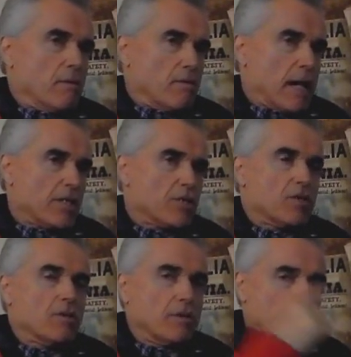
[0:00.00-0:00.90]

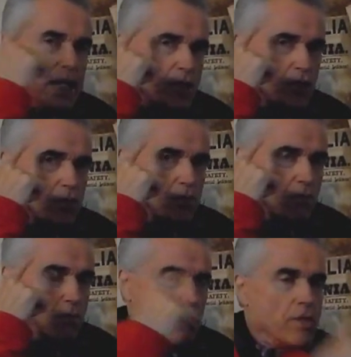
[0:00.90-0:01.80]
That's, that's
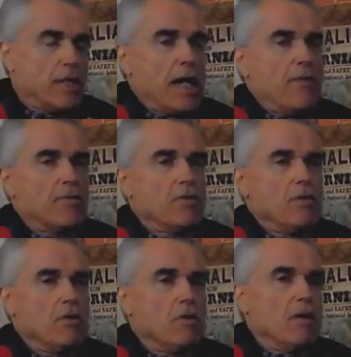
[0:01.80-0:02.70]
what you have
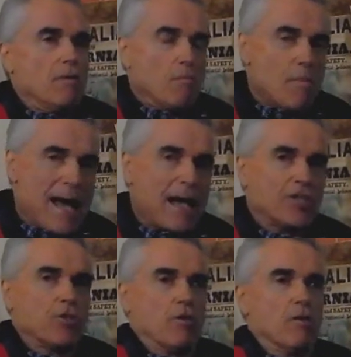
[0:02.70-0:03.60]
to
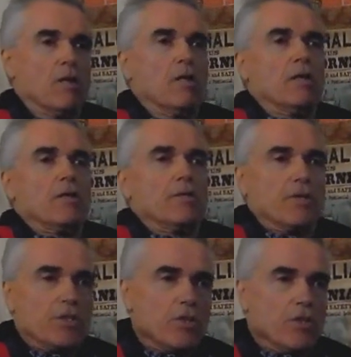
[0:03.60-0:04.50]
master to
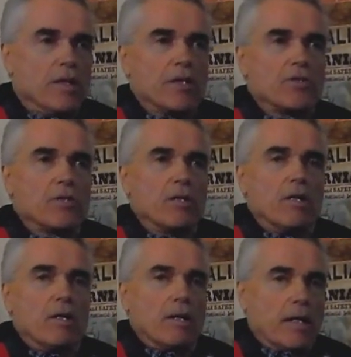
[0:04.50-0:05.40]
do this.
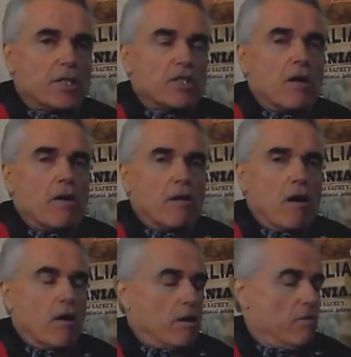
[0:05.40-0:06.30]
It's darn
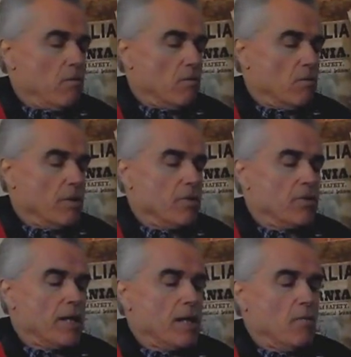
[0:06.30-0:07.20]
hard. When you
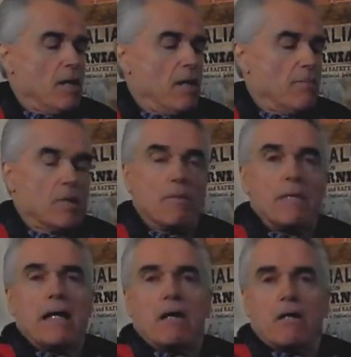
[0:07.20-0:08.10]
think, well, I'm going to
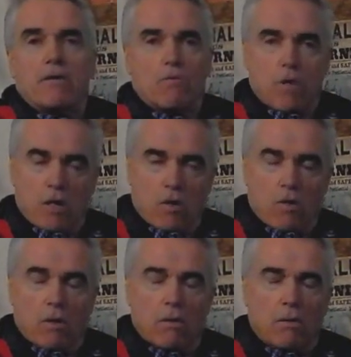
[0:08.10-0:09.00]
be out on the
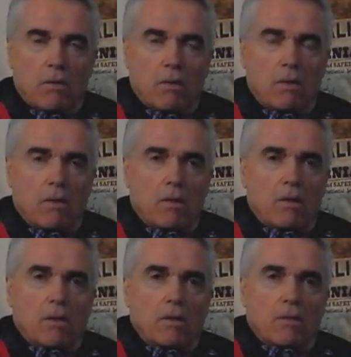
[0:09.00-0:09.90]
road
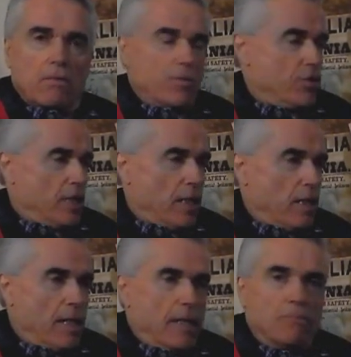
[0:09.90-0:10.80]
for, say,
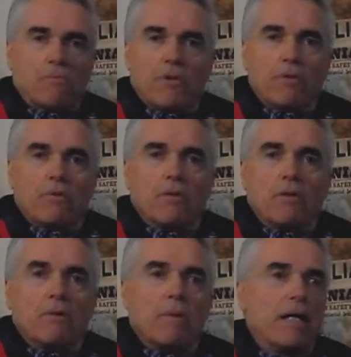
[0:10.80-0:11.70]
like,
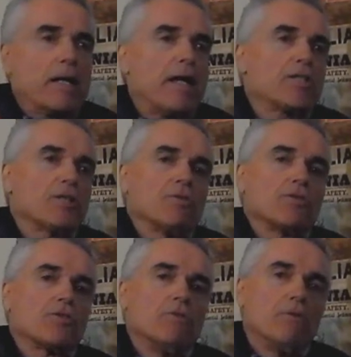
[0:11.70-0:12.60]
in my case, it
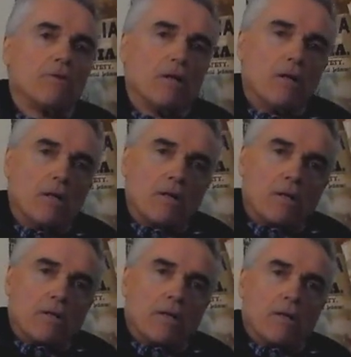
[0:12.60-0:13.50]
was
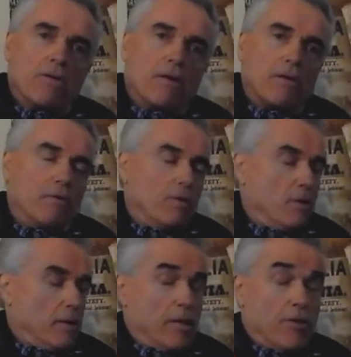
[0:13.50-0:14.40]
you know, you
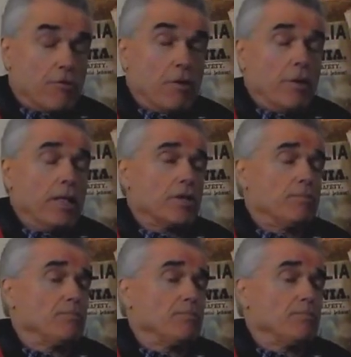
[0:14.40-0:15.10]
look at it three weeks,